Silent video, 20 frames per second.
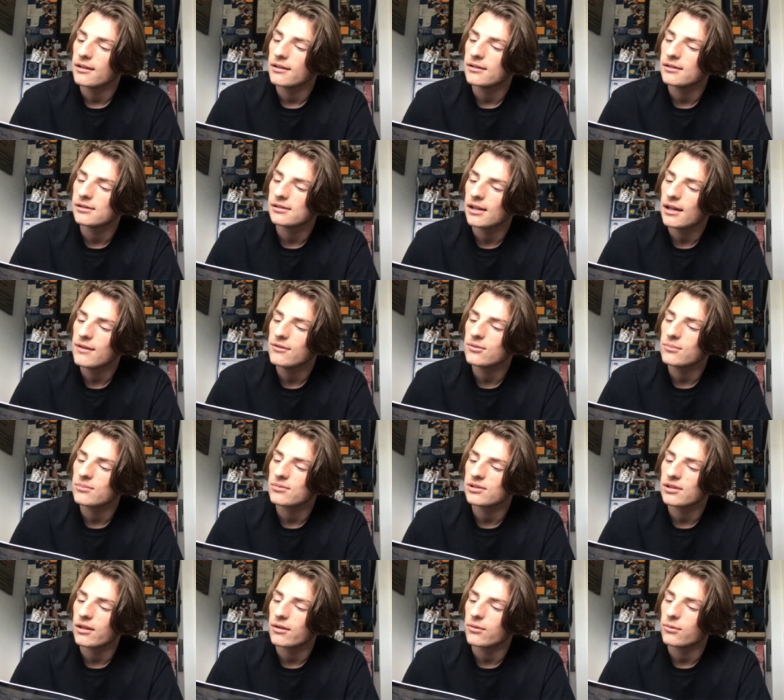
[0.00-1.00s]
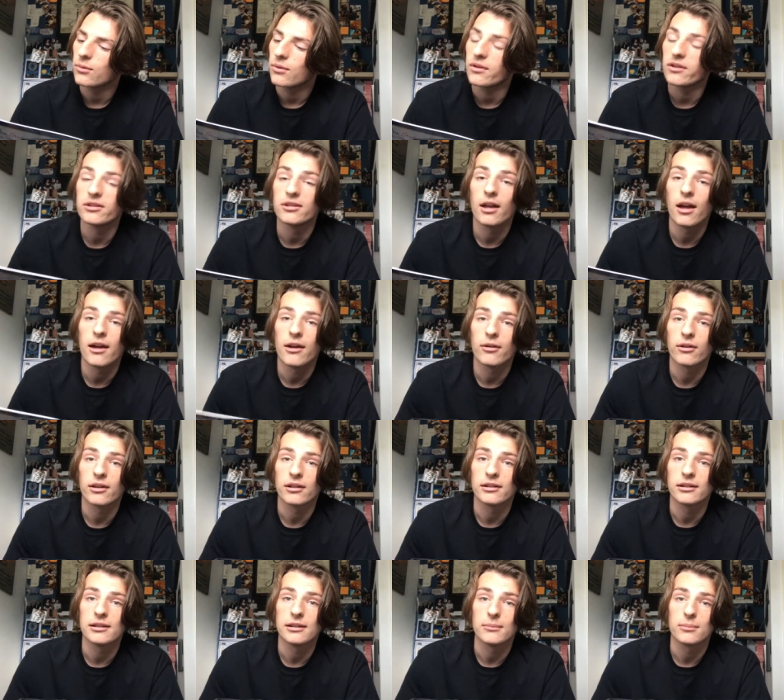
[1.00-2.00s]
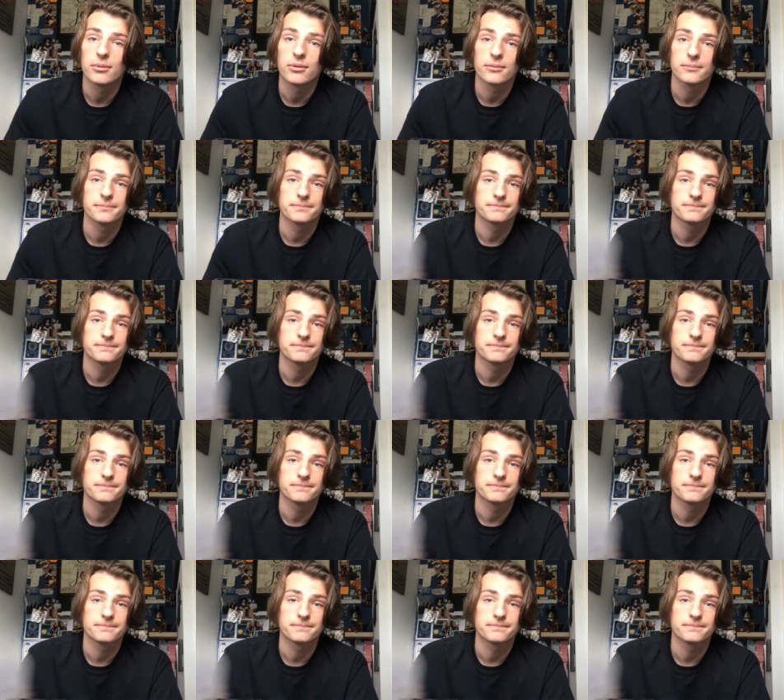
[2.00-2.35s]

He saved himself with a daring leap.